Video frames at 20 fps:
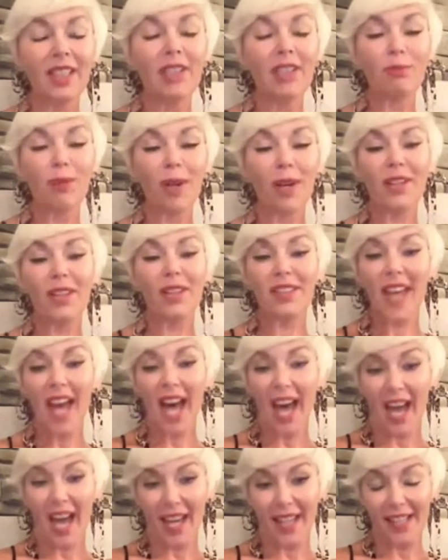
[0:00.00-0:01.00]
Well,
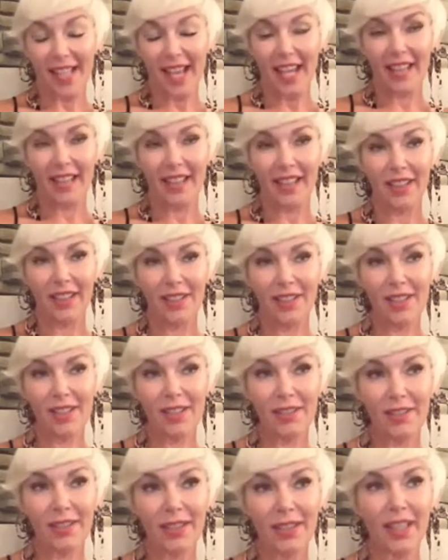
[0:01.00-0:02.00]
that, and I
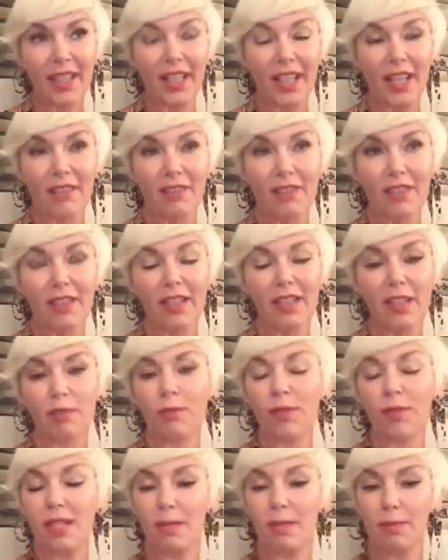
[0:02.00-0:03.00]
also feel like everything
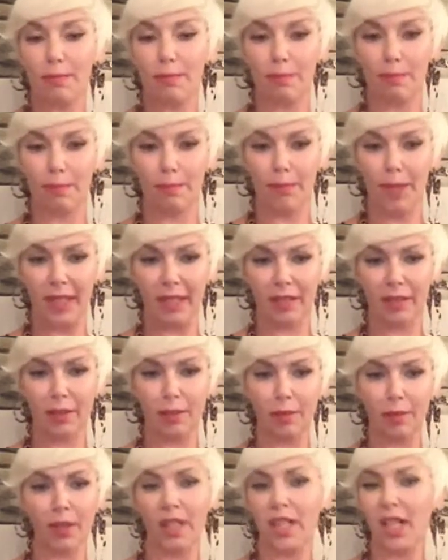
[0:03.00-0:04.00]
was a bigger
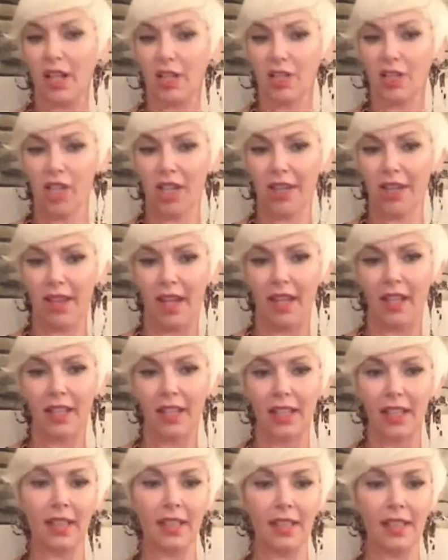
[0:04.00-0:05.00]
production than it
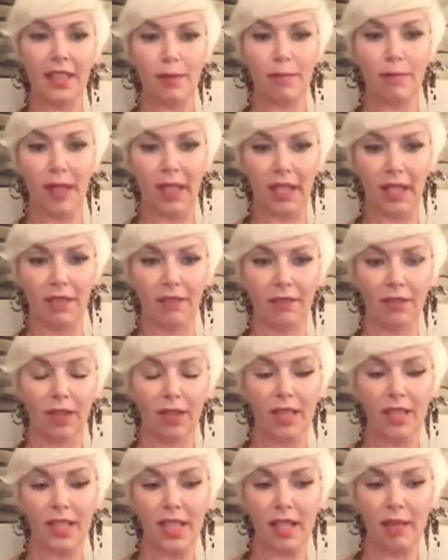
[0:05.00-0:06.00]
needed to be. For
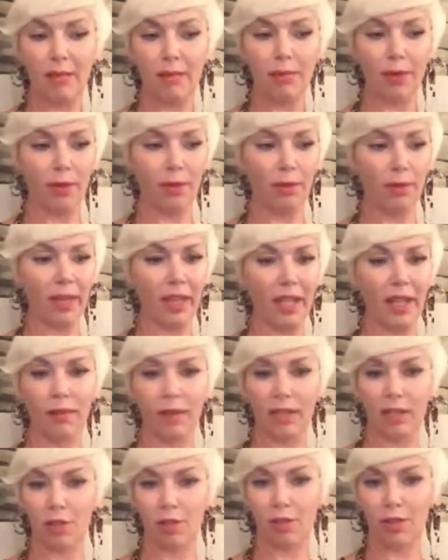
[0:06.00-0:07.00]
example, when they were
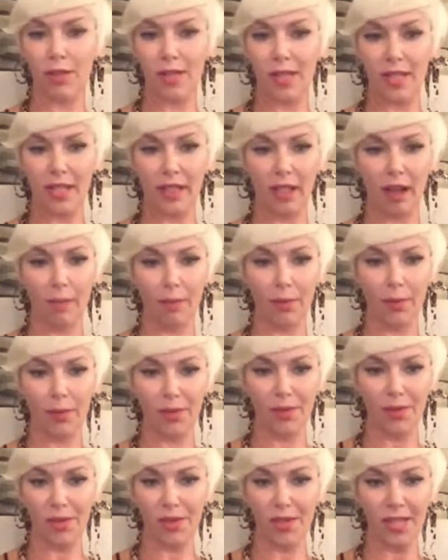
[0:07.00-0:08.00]
introducing the
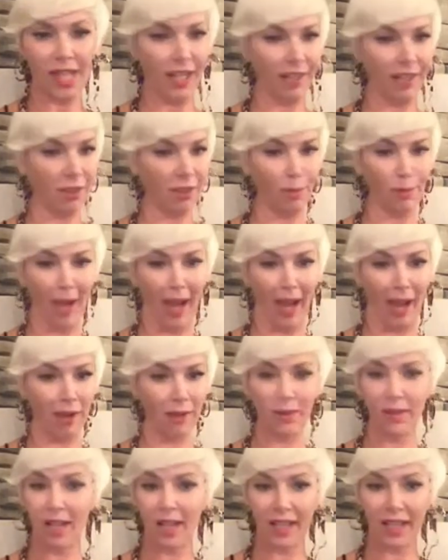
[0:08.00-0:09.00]
couples to take their bow
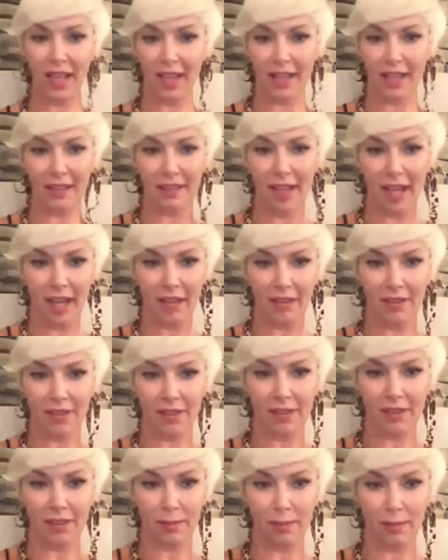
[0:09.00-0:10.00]
again
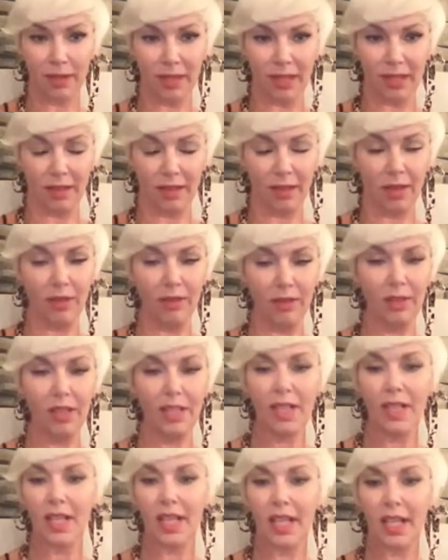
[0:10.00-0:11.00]
after the bolero
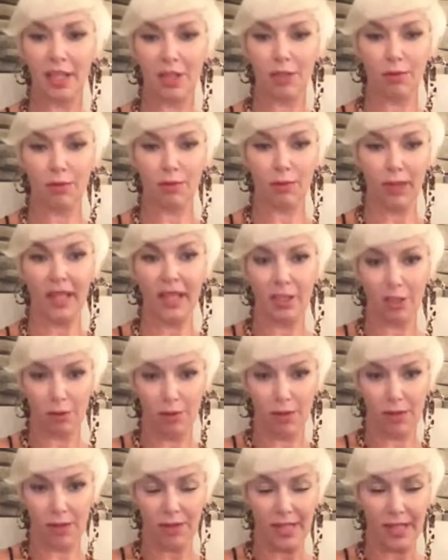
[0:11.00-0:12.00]
and
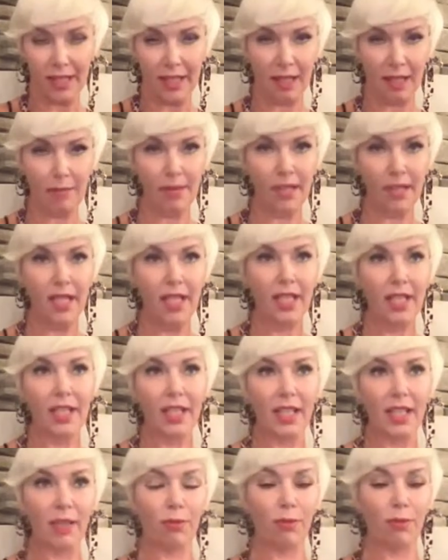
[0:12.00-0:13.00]
reintroducing them,
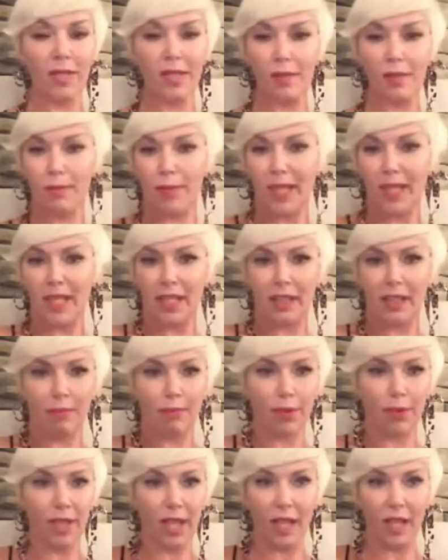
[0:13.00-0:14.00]
it was a big
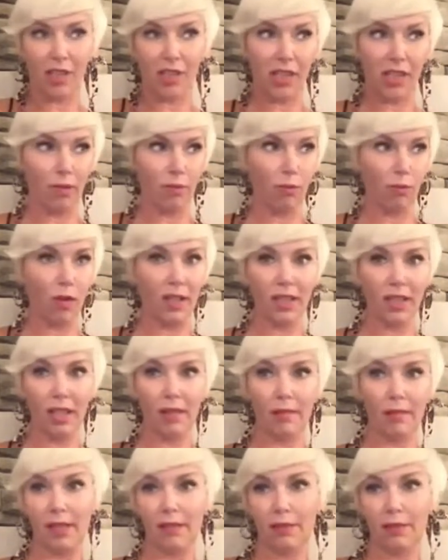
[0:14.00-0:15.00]
production, one
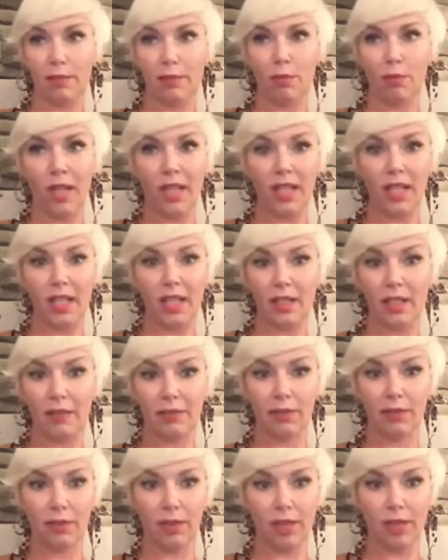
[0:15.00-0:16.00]
coming from one end of the
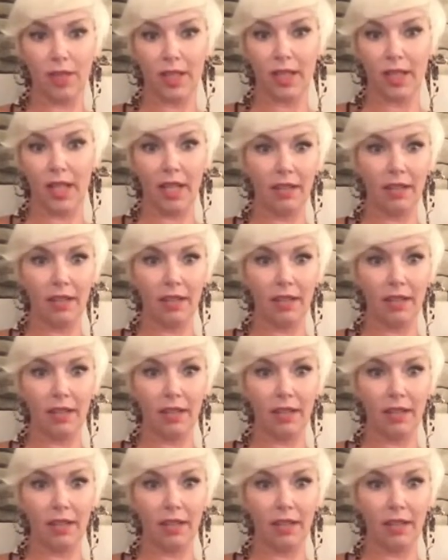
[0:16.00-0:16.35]
floor to the